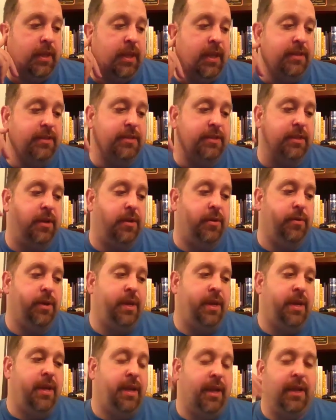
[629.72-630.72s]
And so
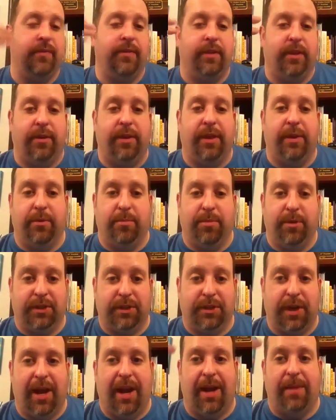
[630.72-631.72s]
even though they would
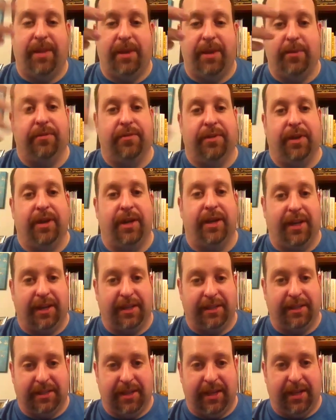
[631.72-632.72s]
prescribe, they were very
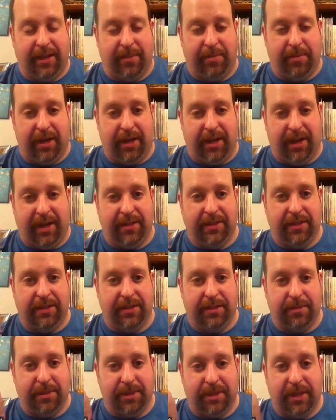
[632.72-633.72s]
against taking
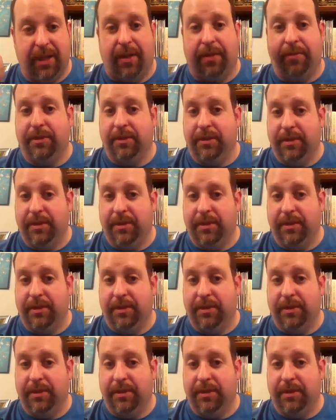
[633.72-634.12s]
medications themselves.